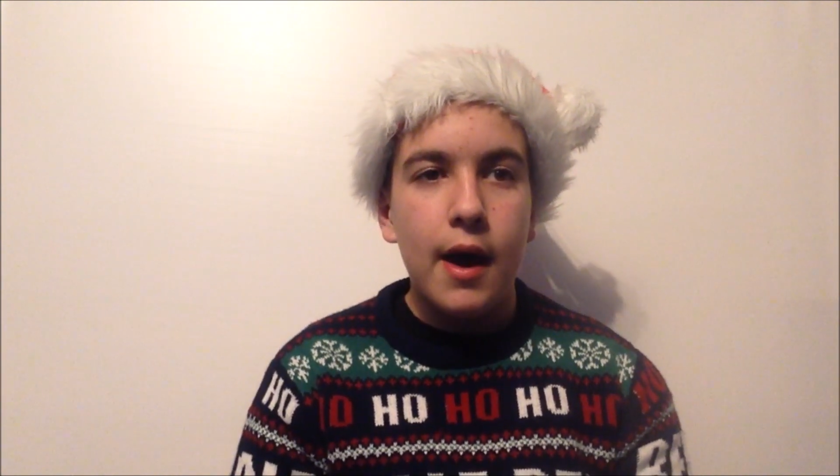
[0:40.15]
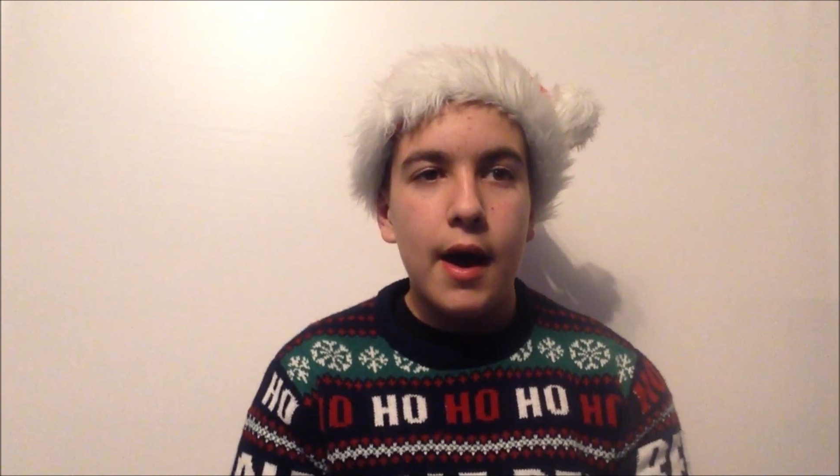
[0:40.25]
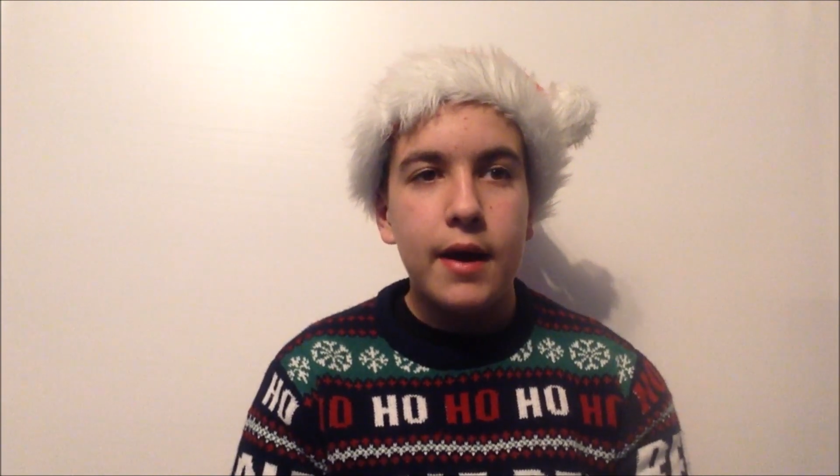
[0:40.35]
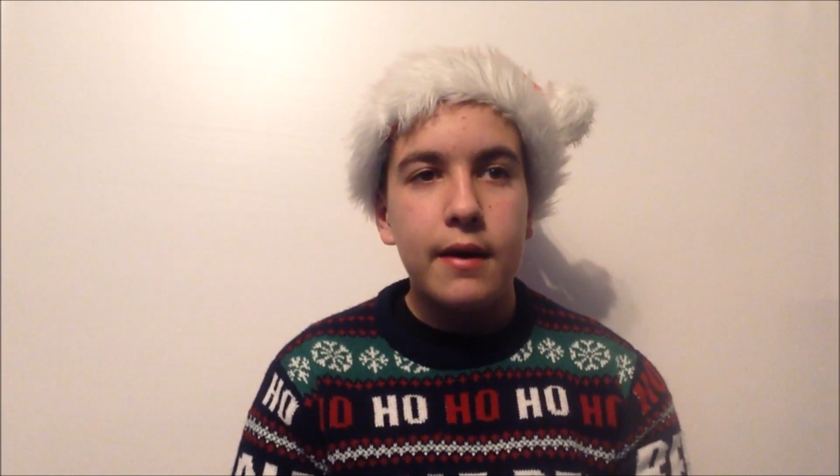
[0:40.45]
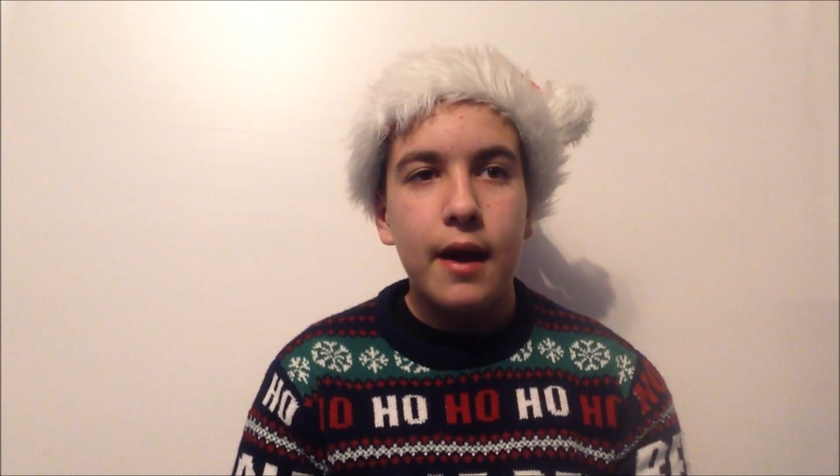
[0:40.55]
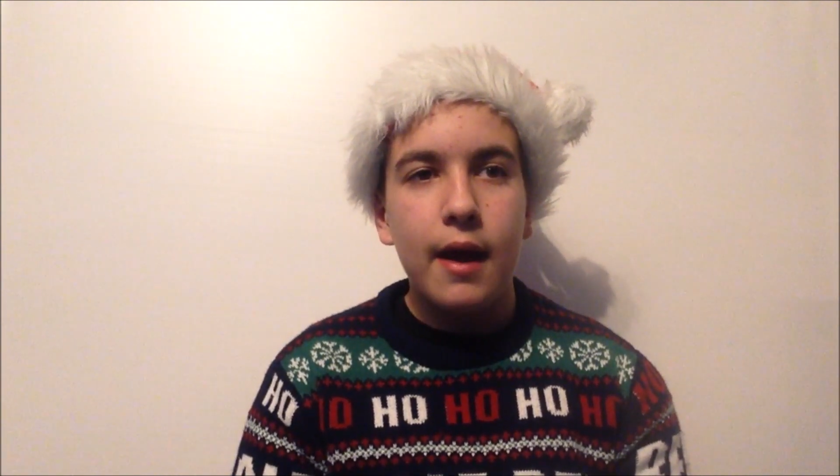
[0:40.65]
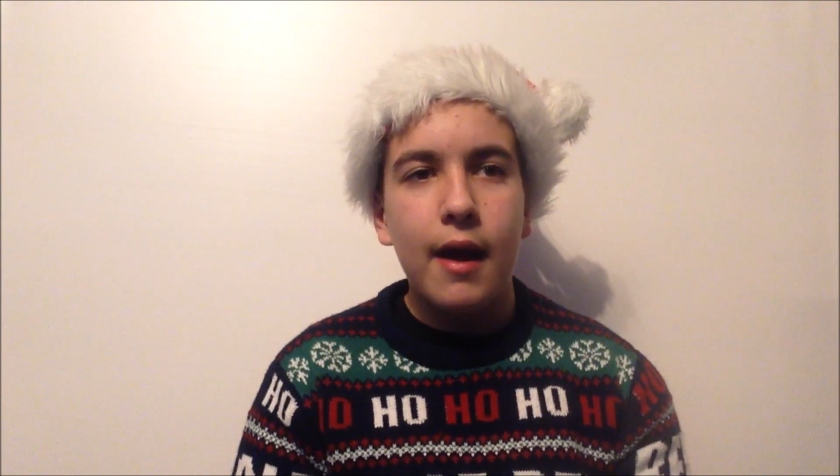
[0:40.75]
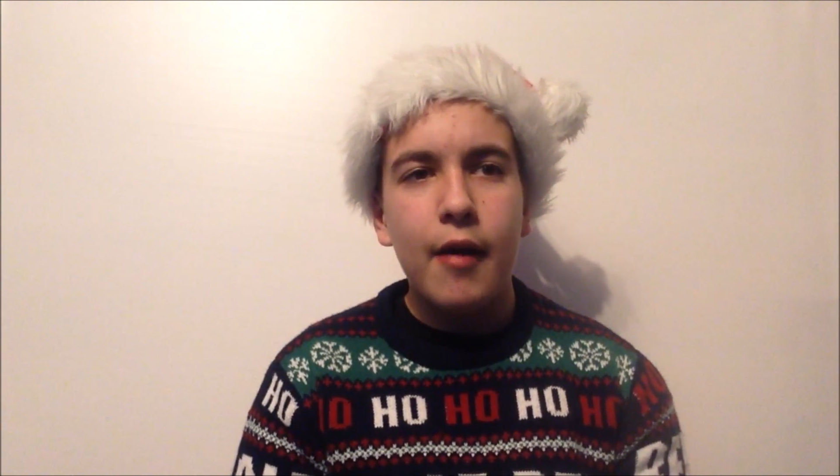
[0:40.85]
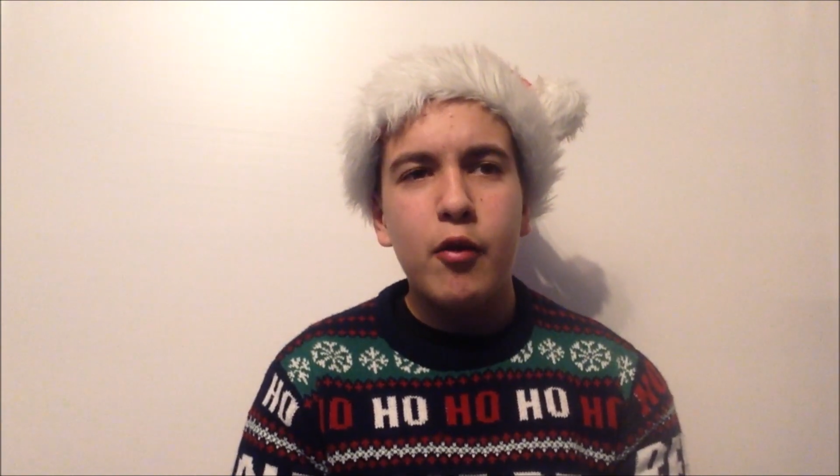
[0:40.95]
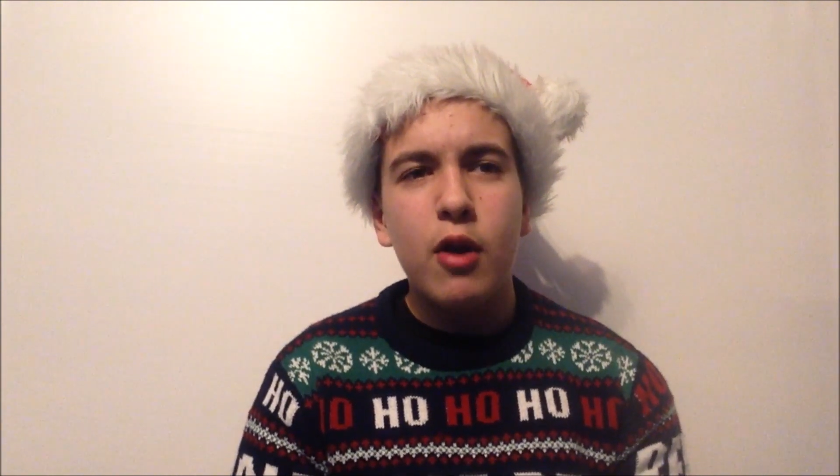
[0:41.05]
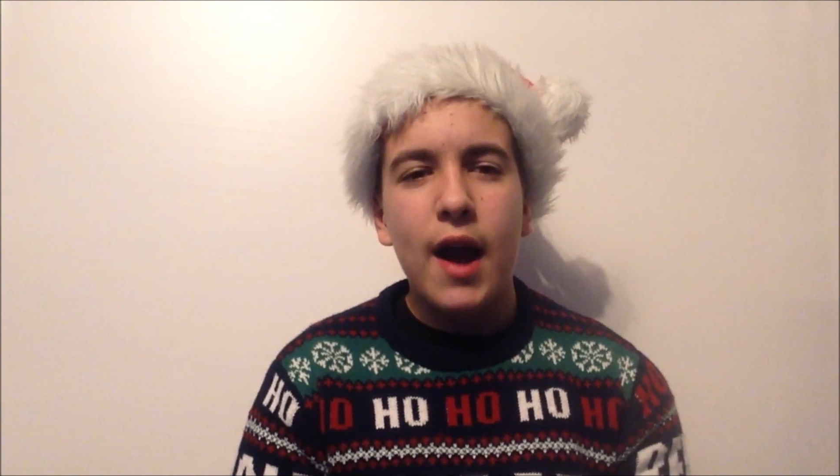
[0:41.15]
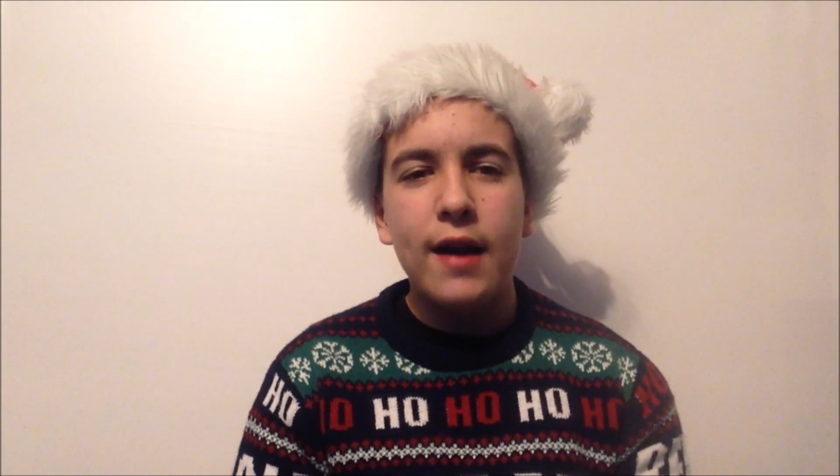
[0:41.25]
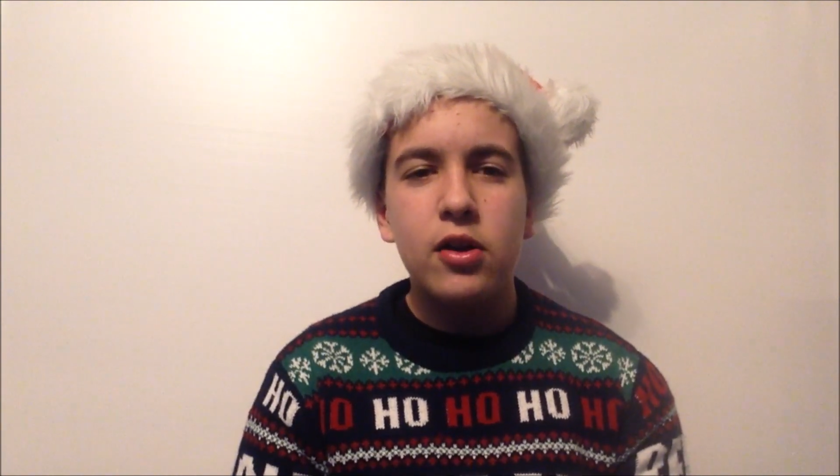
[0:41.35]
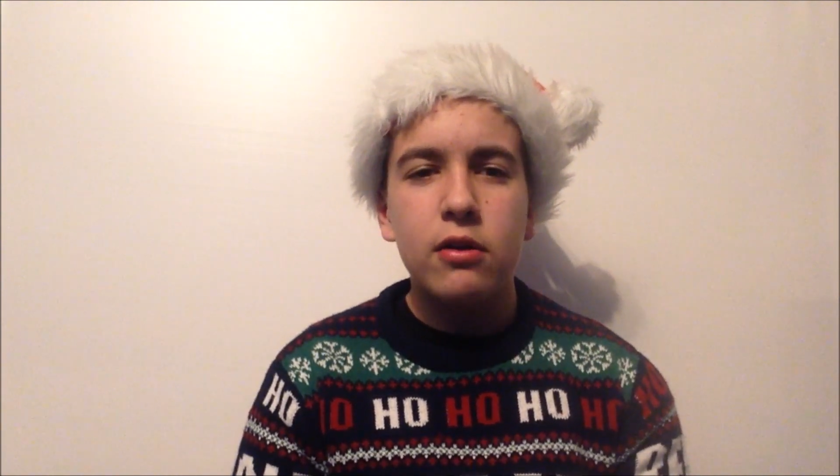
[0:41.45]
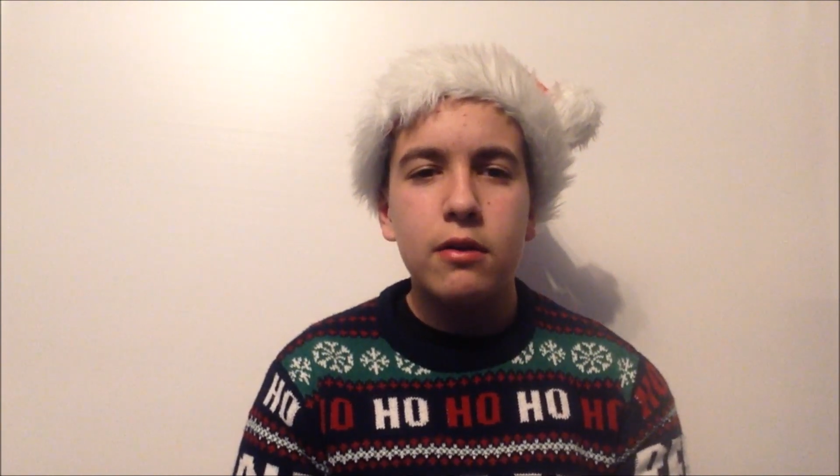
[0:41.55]
And I
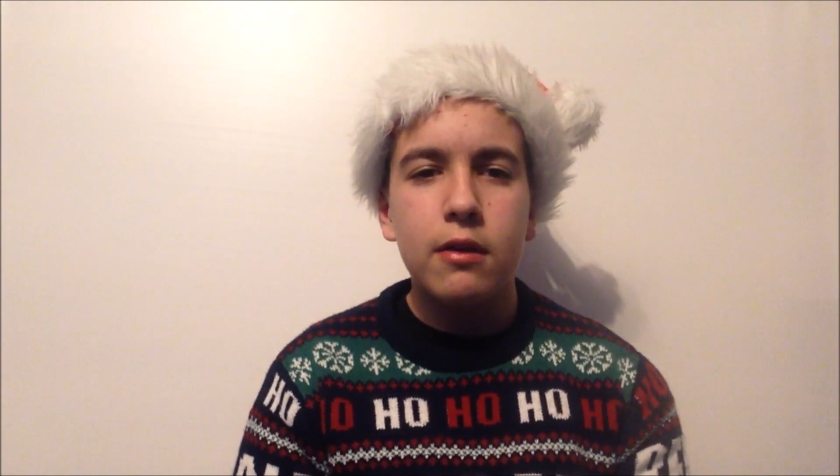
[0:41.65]
got